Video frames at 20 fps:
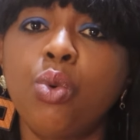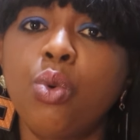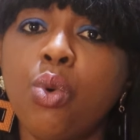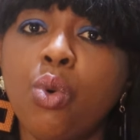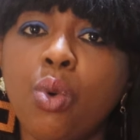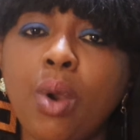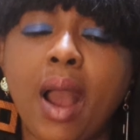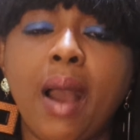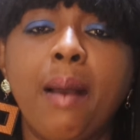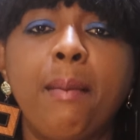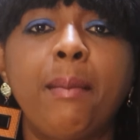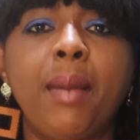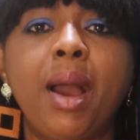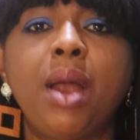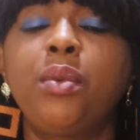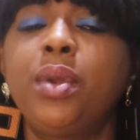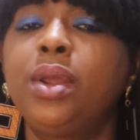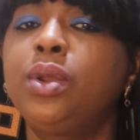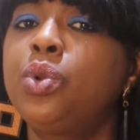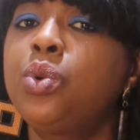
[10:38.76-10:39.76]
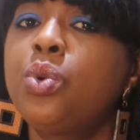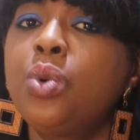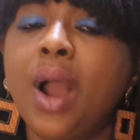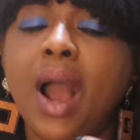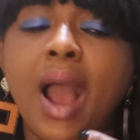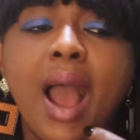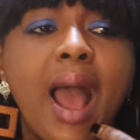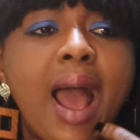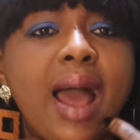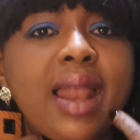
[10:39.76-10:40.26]
who are married, who
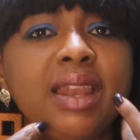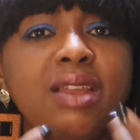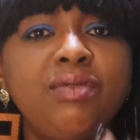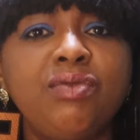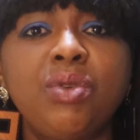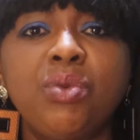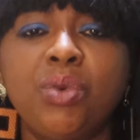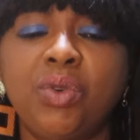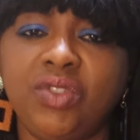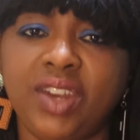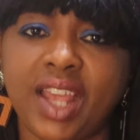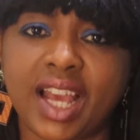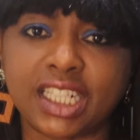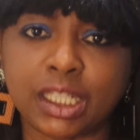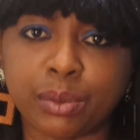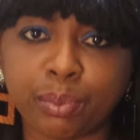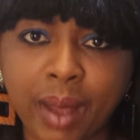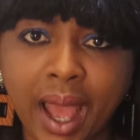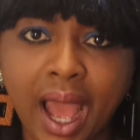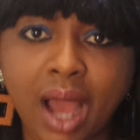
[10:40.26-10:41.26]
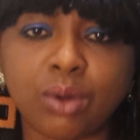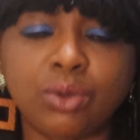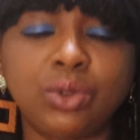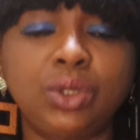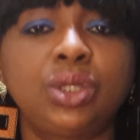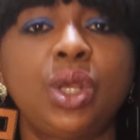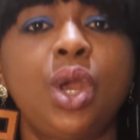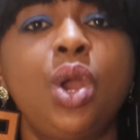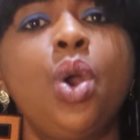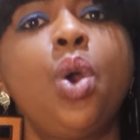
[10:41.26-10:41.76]
are living with their
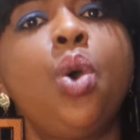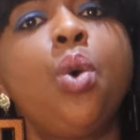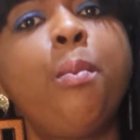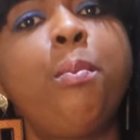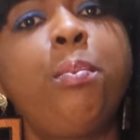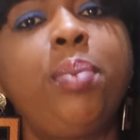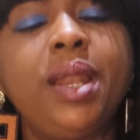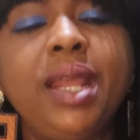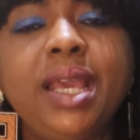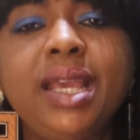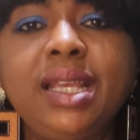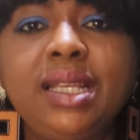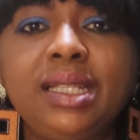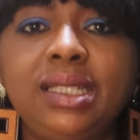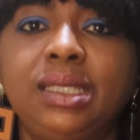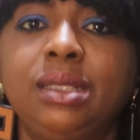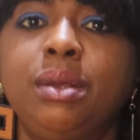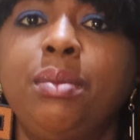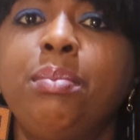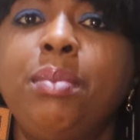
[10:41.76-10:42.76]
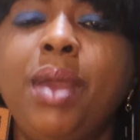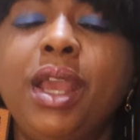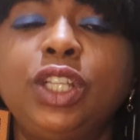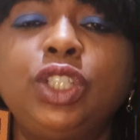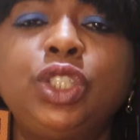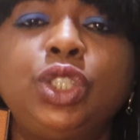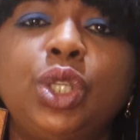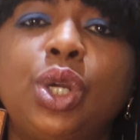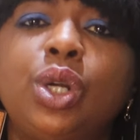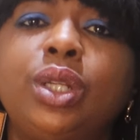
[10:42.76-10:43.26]
spouse, please make
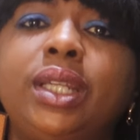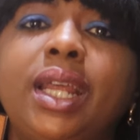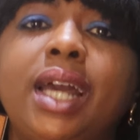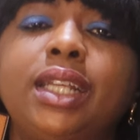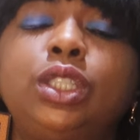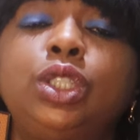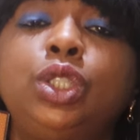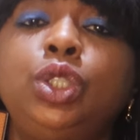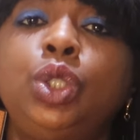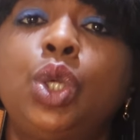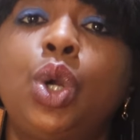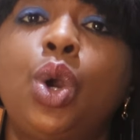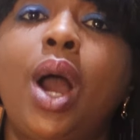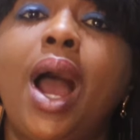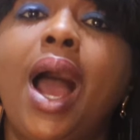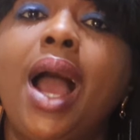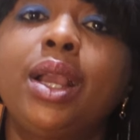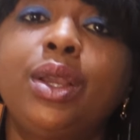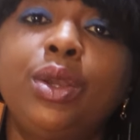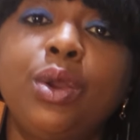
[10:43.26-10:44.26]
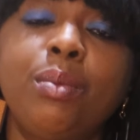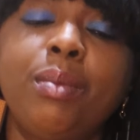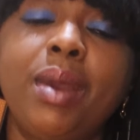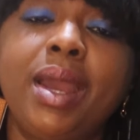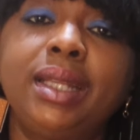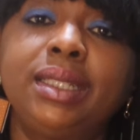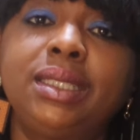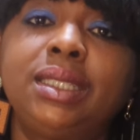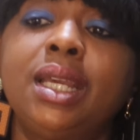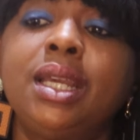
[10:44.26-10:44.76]
sure that your
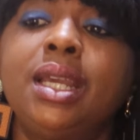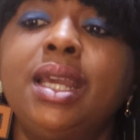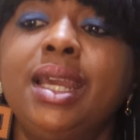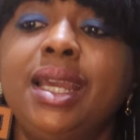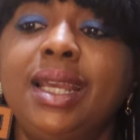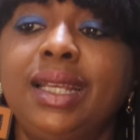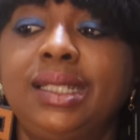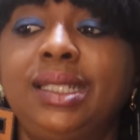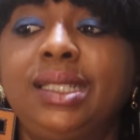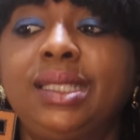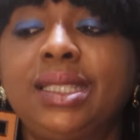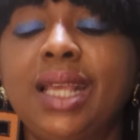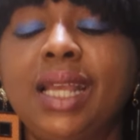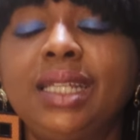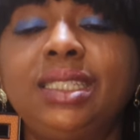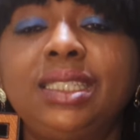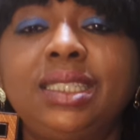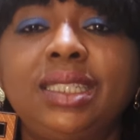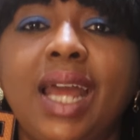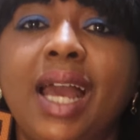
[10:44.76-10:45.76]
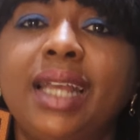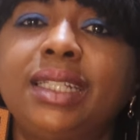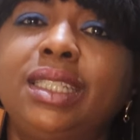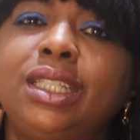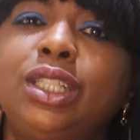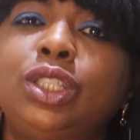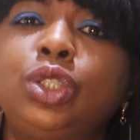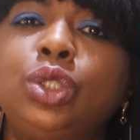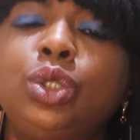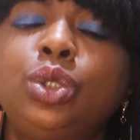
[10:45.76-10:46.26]
argument is such that
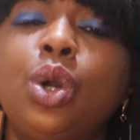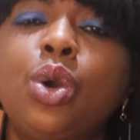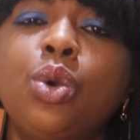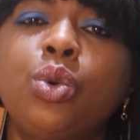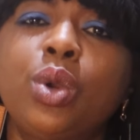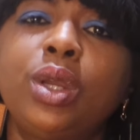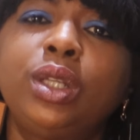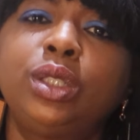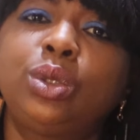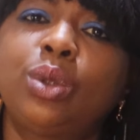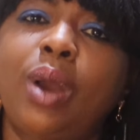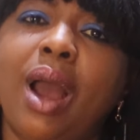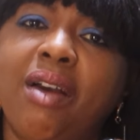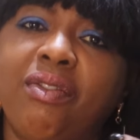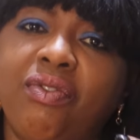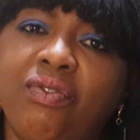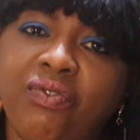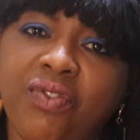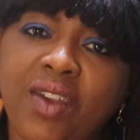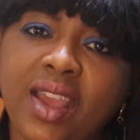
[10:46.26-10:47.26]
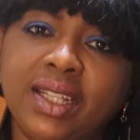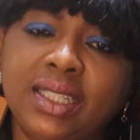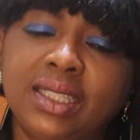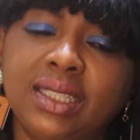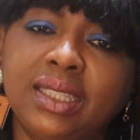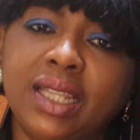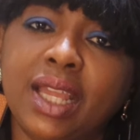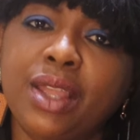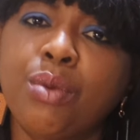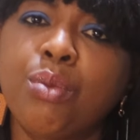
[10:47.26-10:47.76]
it's not going to
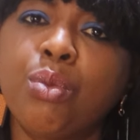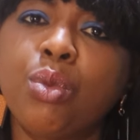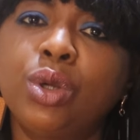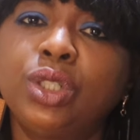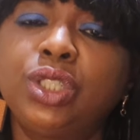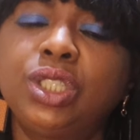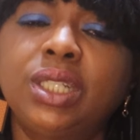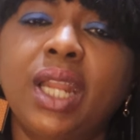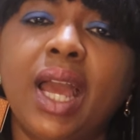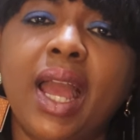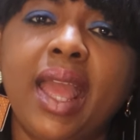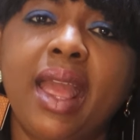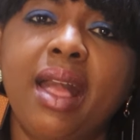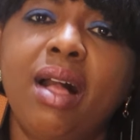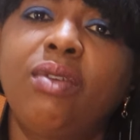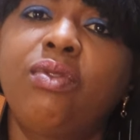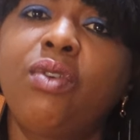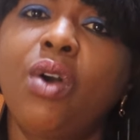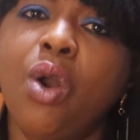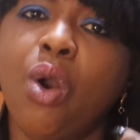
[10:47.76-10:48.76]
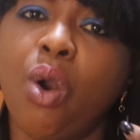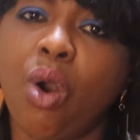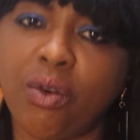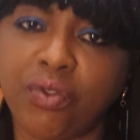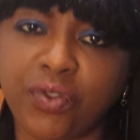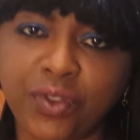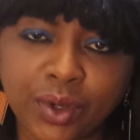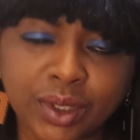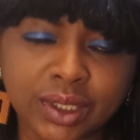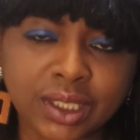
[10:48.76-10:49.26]
affect the emotional health
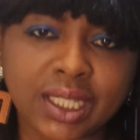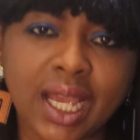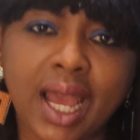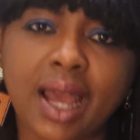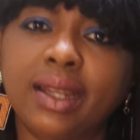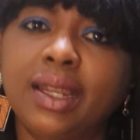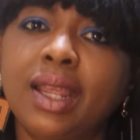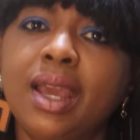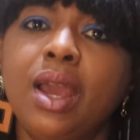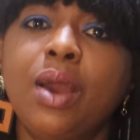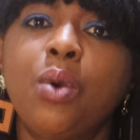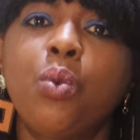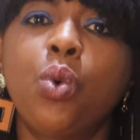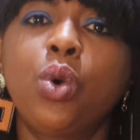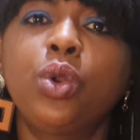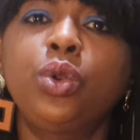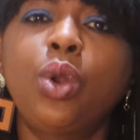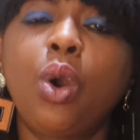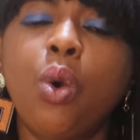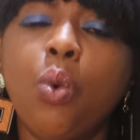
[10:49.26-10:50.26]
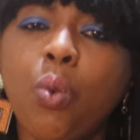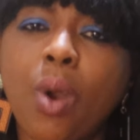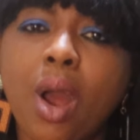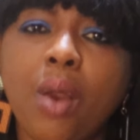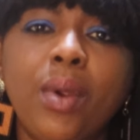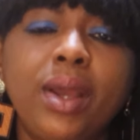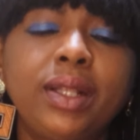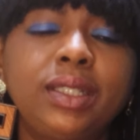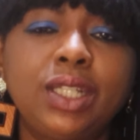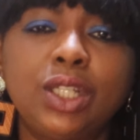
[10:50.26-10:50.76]
of your child, will not
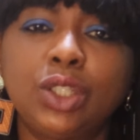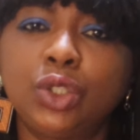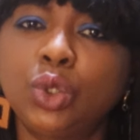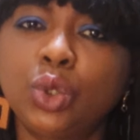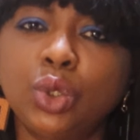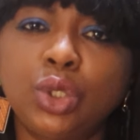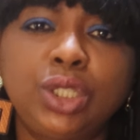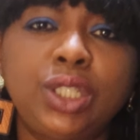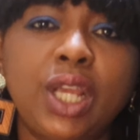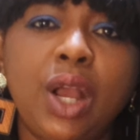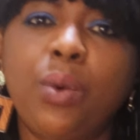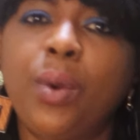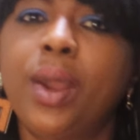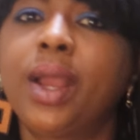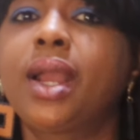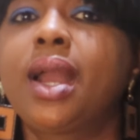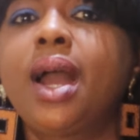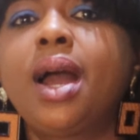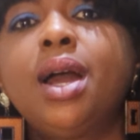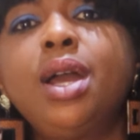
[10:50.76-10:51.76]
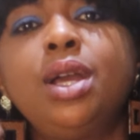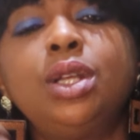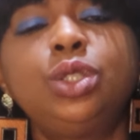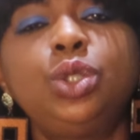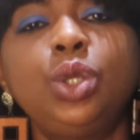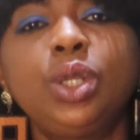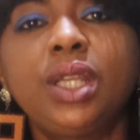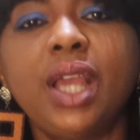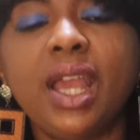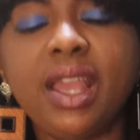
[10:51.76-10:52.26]
warrant a social worker
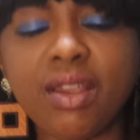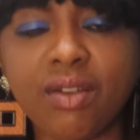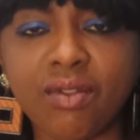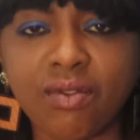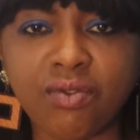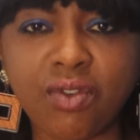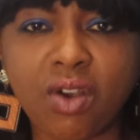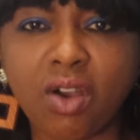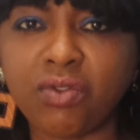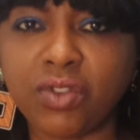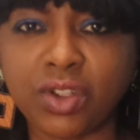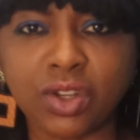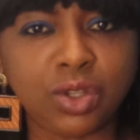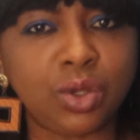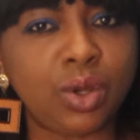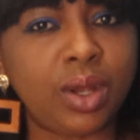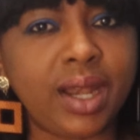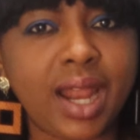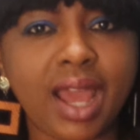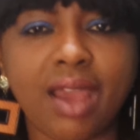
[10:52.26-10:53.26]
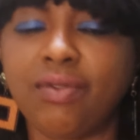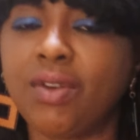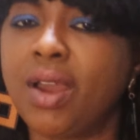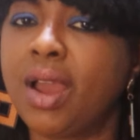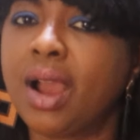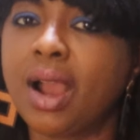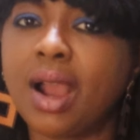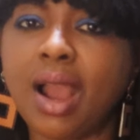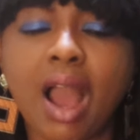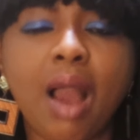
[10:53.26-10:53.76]
to get involved in your life.
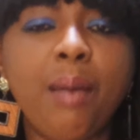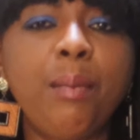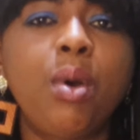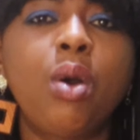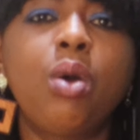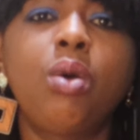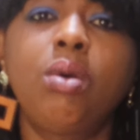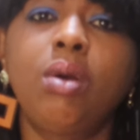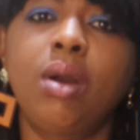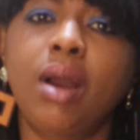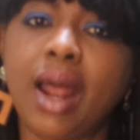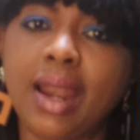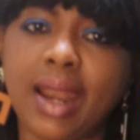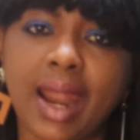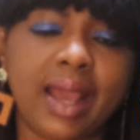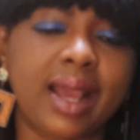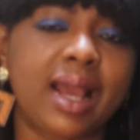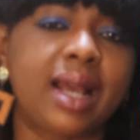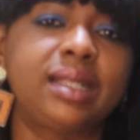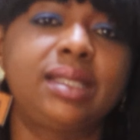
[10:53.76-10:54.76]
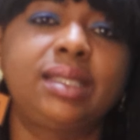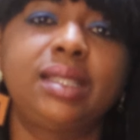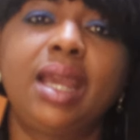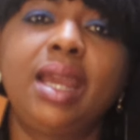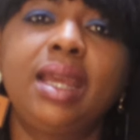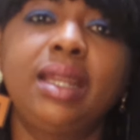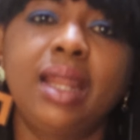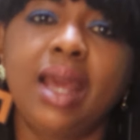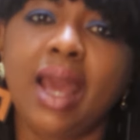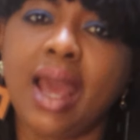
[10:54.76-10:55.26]
Come on, like I
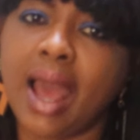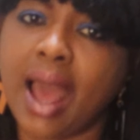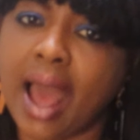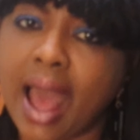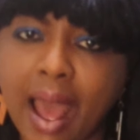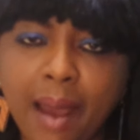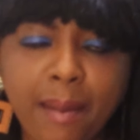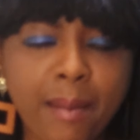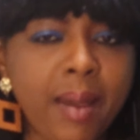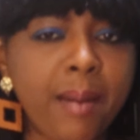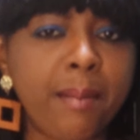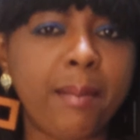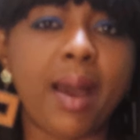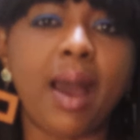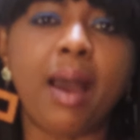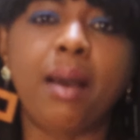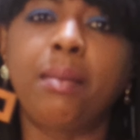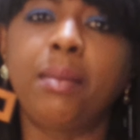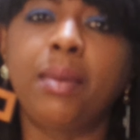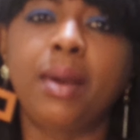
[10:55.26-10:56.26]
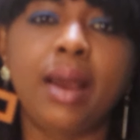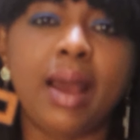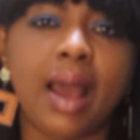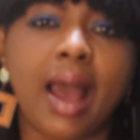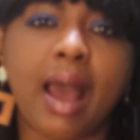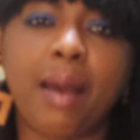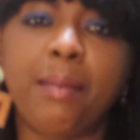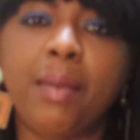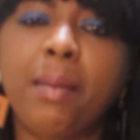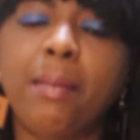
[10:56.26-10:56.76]
said, I'm a mom,
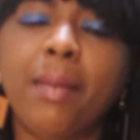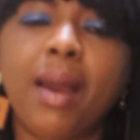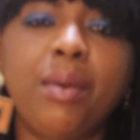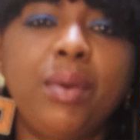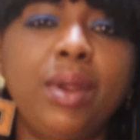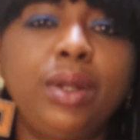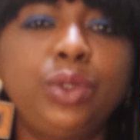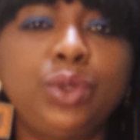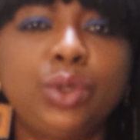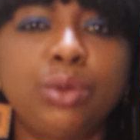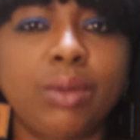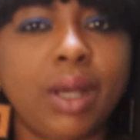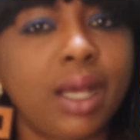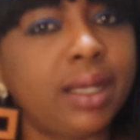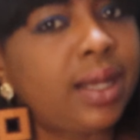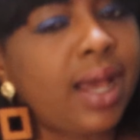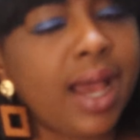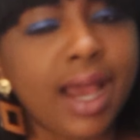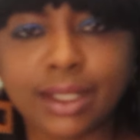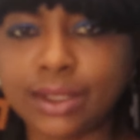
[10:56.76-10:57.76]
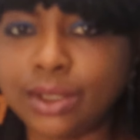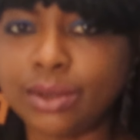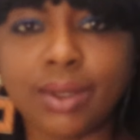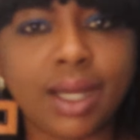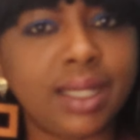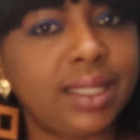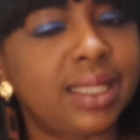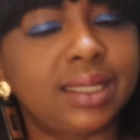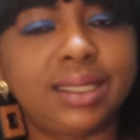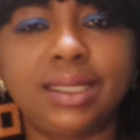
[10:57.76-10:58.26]
I'm a married woman. I do
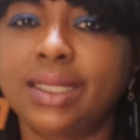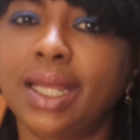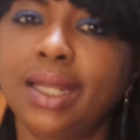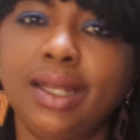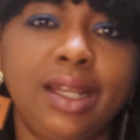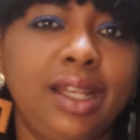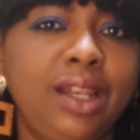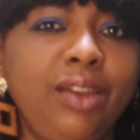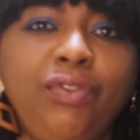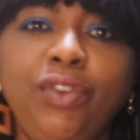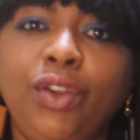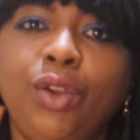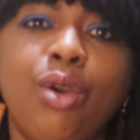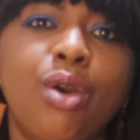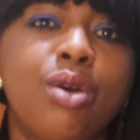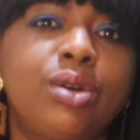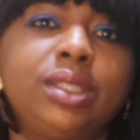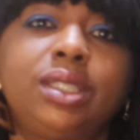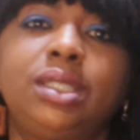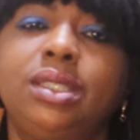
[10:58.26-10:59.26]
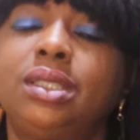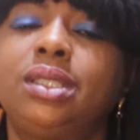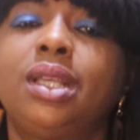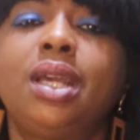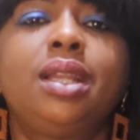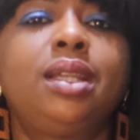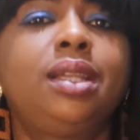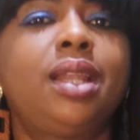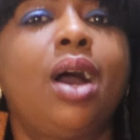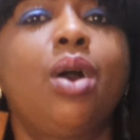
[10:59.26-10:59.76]
understand the difficulties
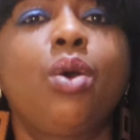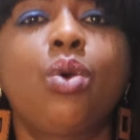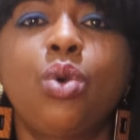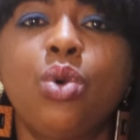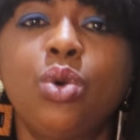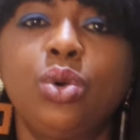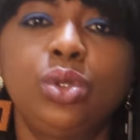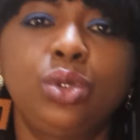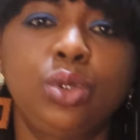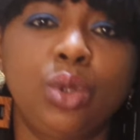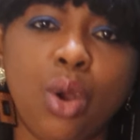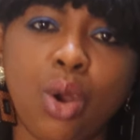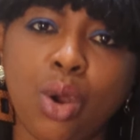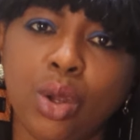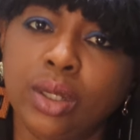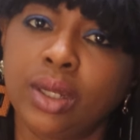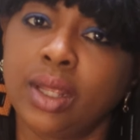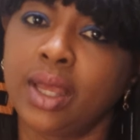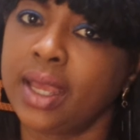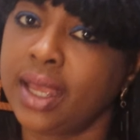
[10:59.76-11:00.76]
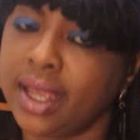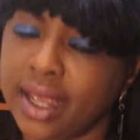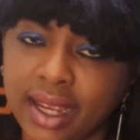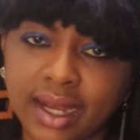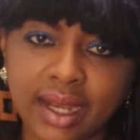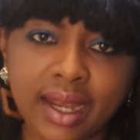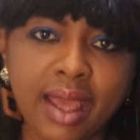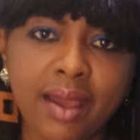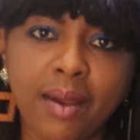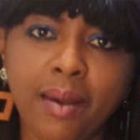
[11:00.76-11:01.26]
that goes on
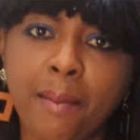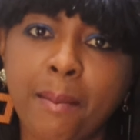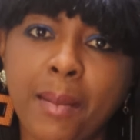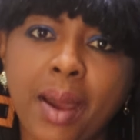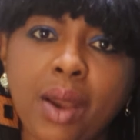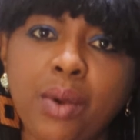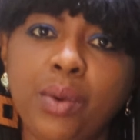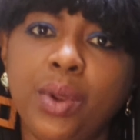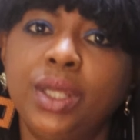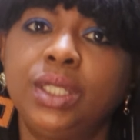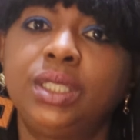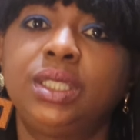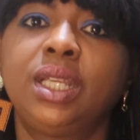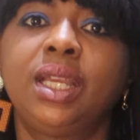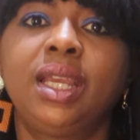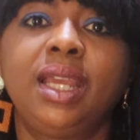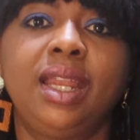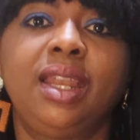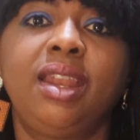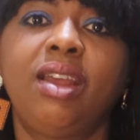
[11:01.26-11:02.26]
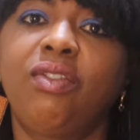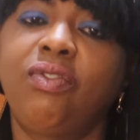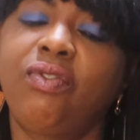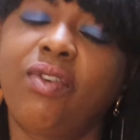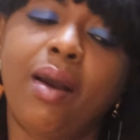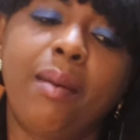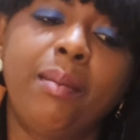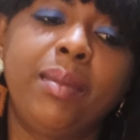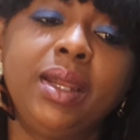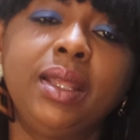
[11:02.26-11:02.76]
in a marriage, in a
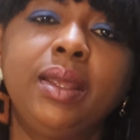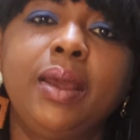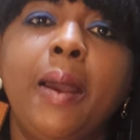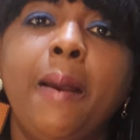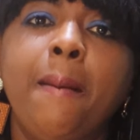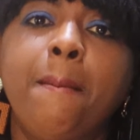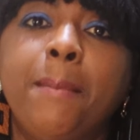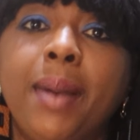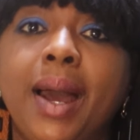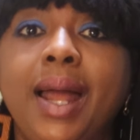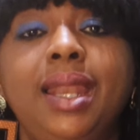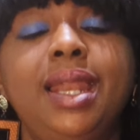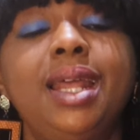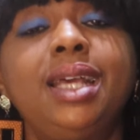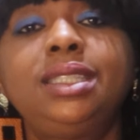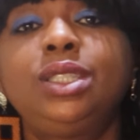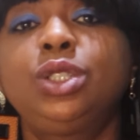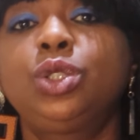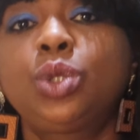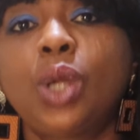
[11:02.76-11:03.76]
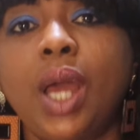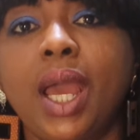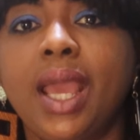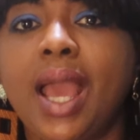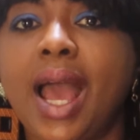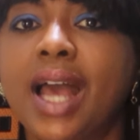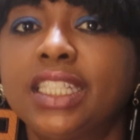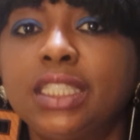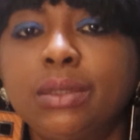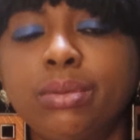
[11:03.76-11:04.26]
family. But let's
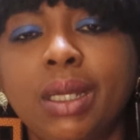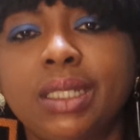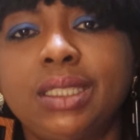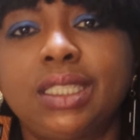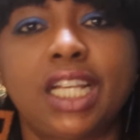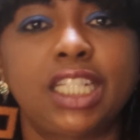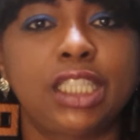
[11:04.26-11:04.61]
try as much